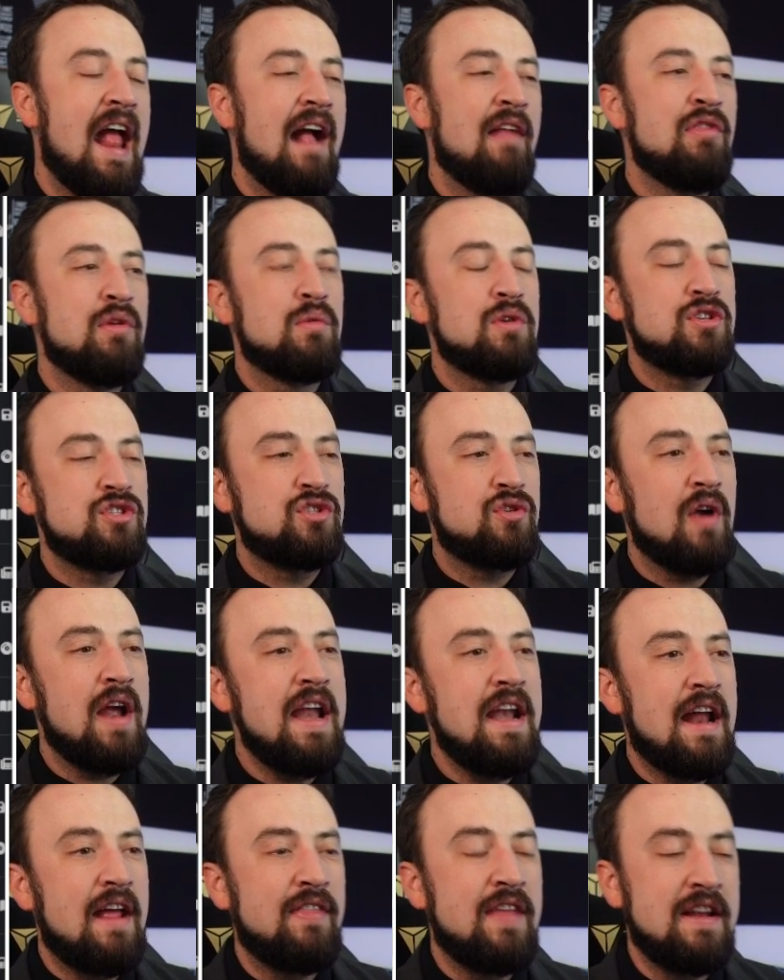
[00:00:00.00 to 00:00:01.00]
And the
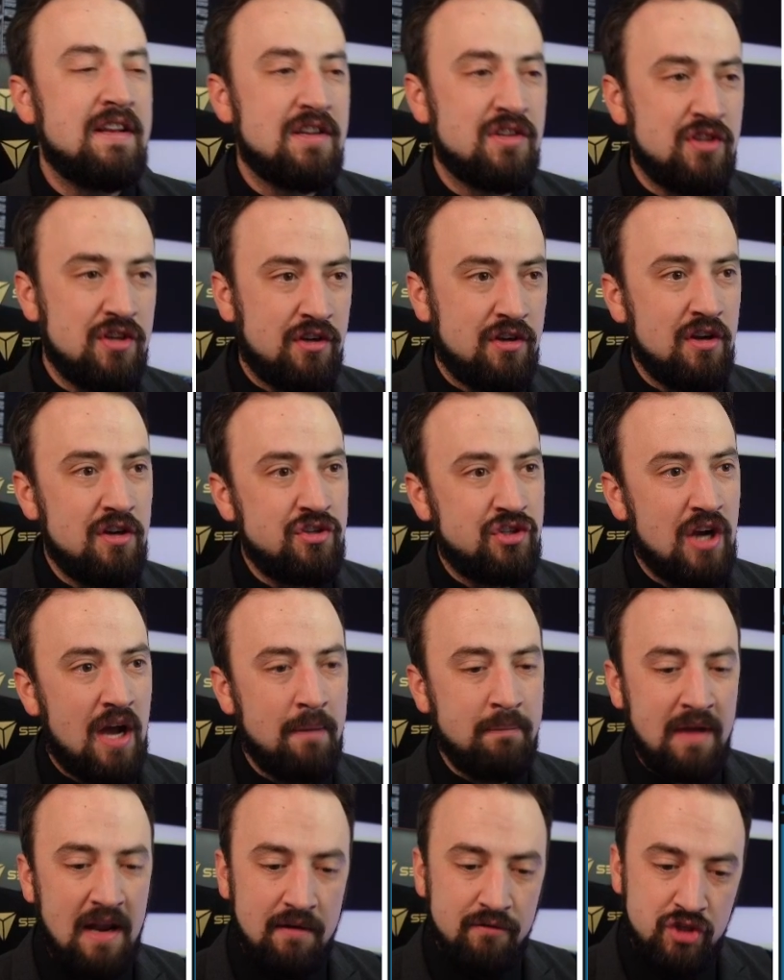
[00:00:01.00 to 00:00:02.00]
Restrained, I think, does a good
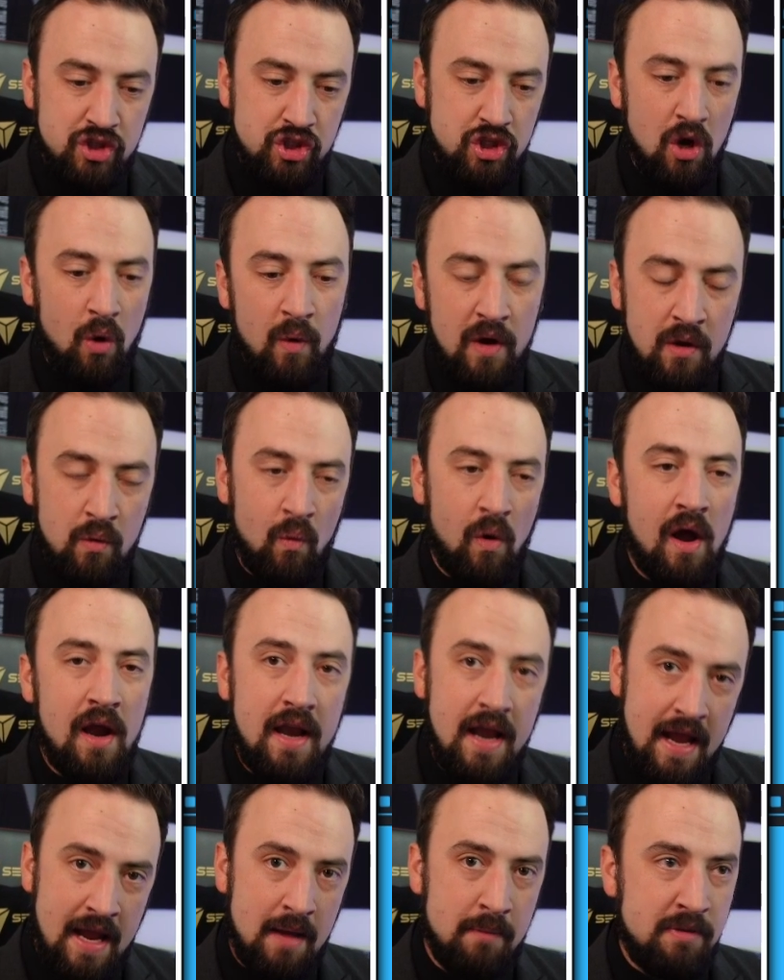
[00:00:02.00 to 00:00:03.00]
job kind of showing
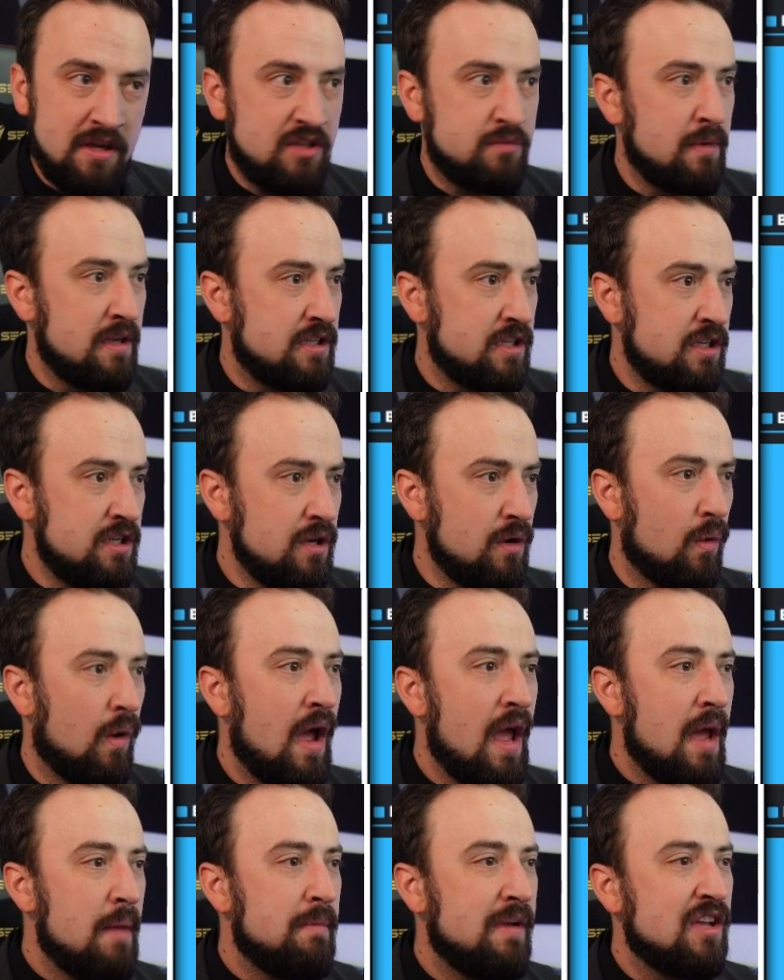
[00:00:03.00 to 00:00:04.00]
what Anby's meant to do,
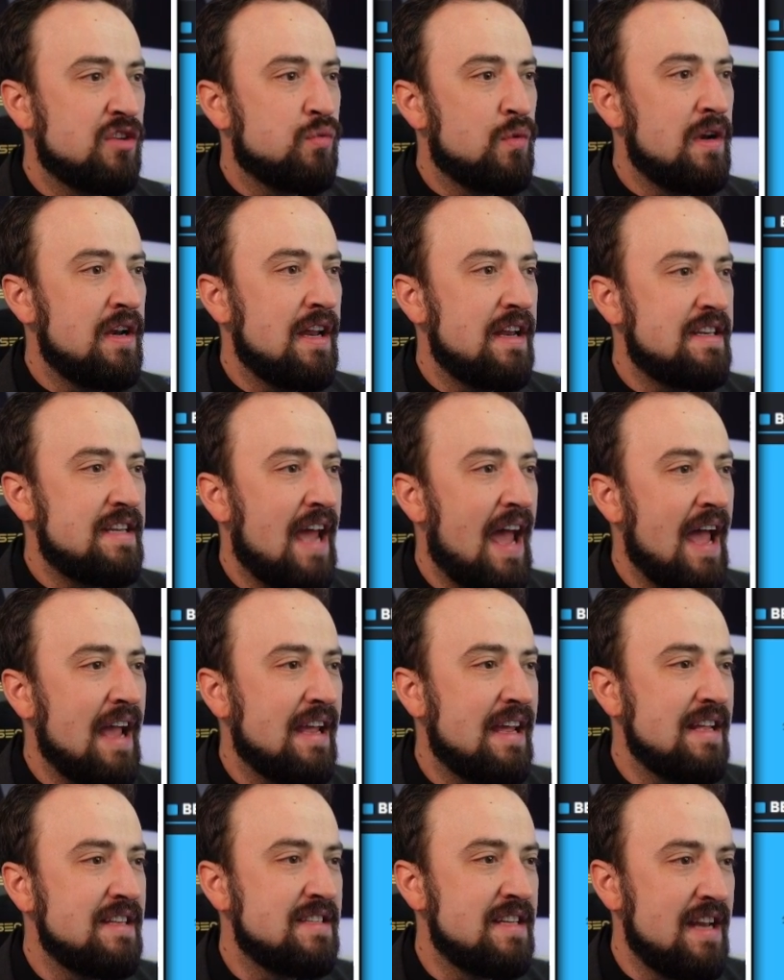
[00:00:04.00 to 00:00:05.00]
because when an
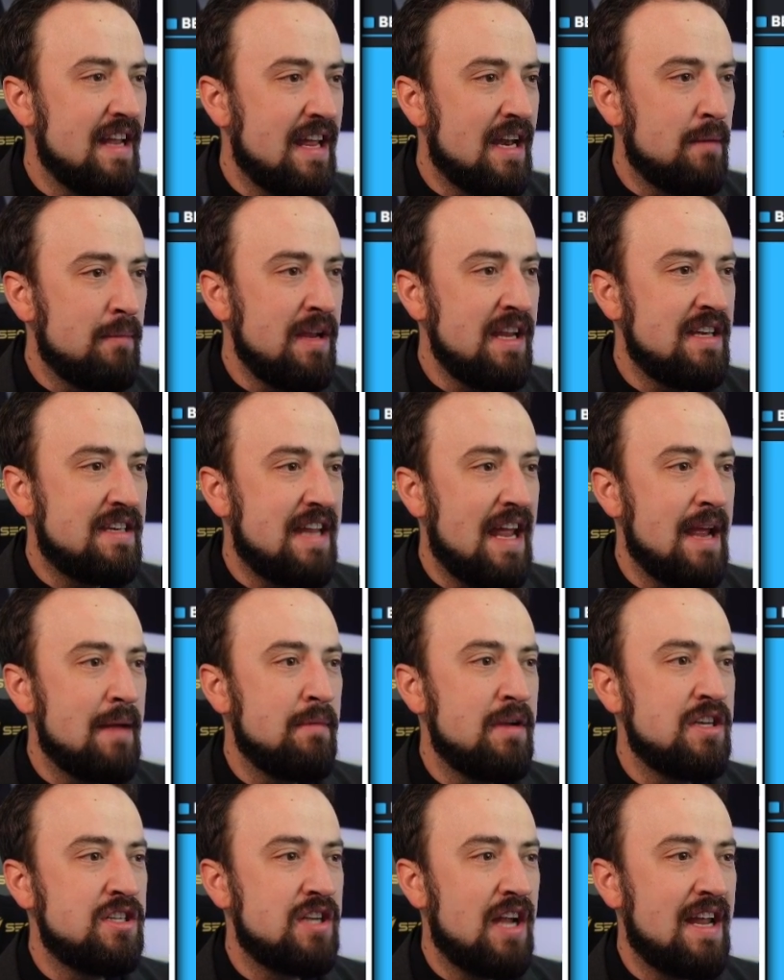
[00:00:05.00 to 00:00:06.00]
attack hits an enemy,
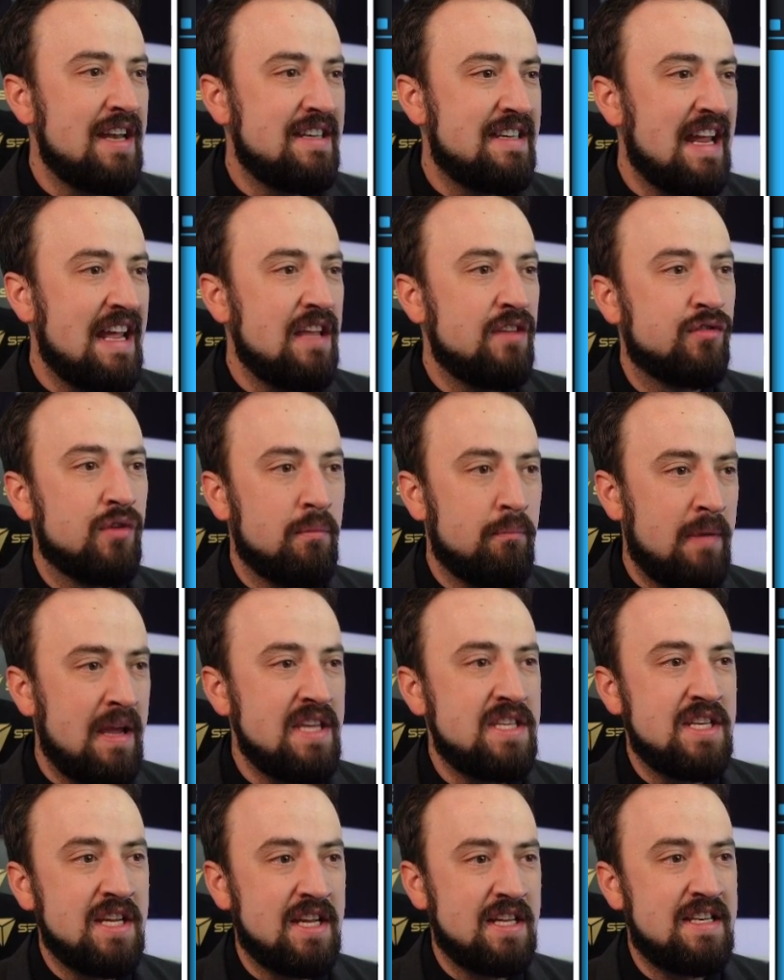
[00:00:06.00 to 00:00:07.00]
damage and days from
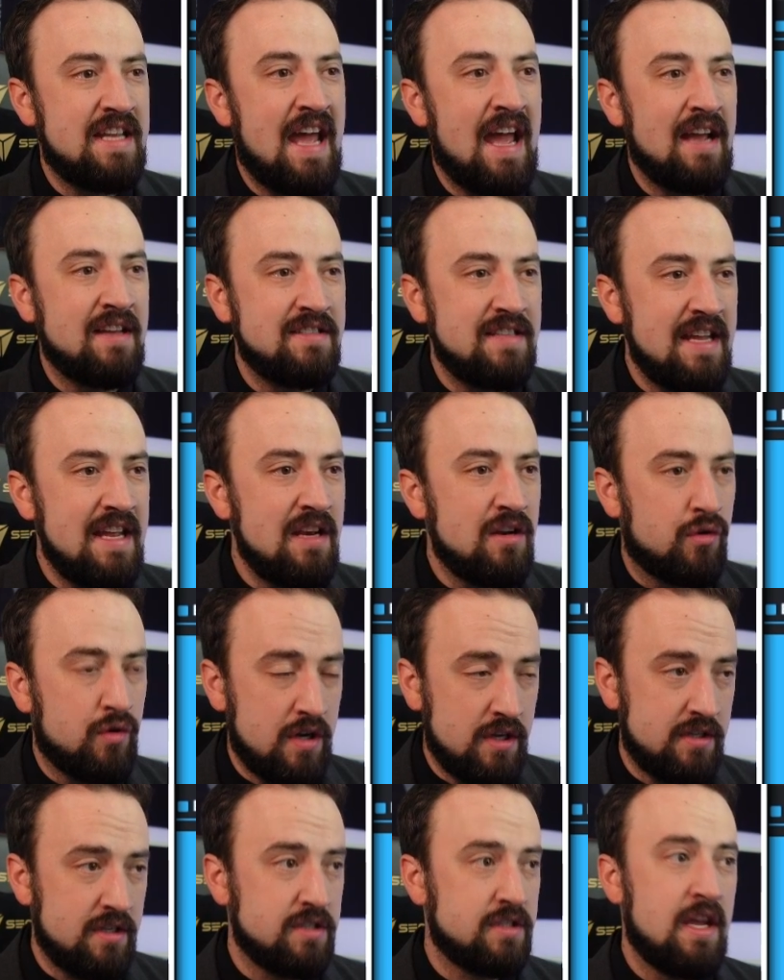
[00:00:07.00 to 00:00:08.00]
basic attacks
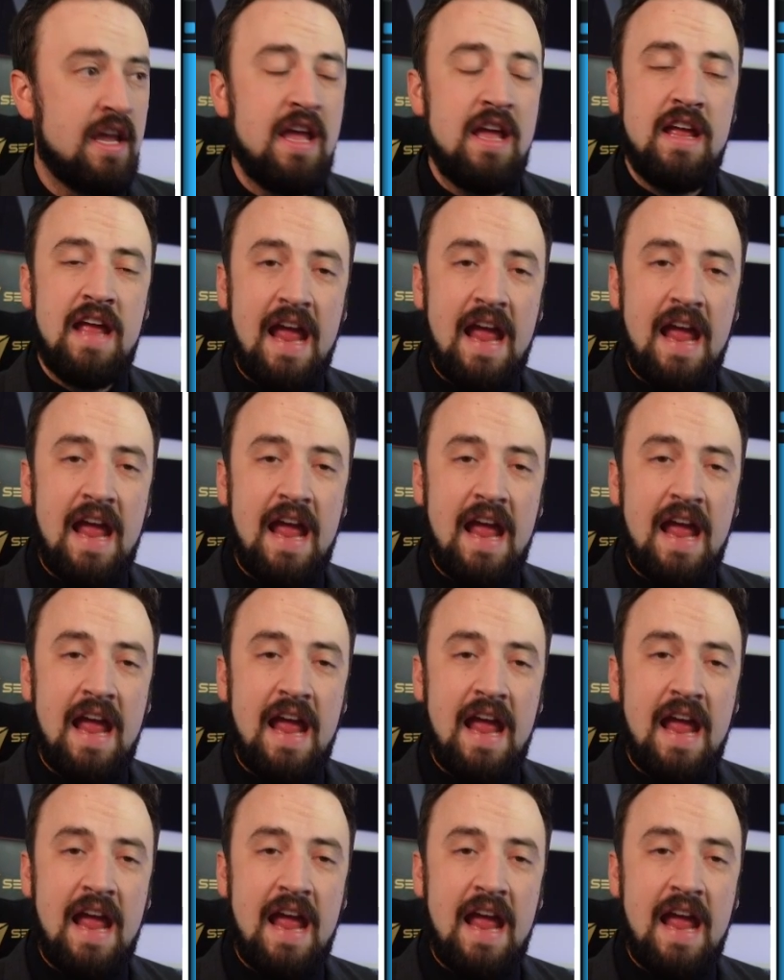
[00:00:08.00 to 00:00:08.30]
increases.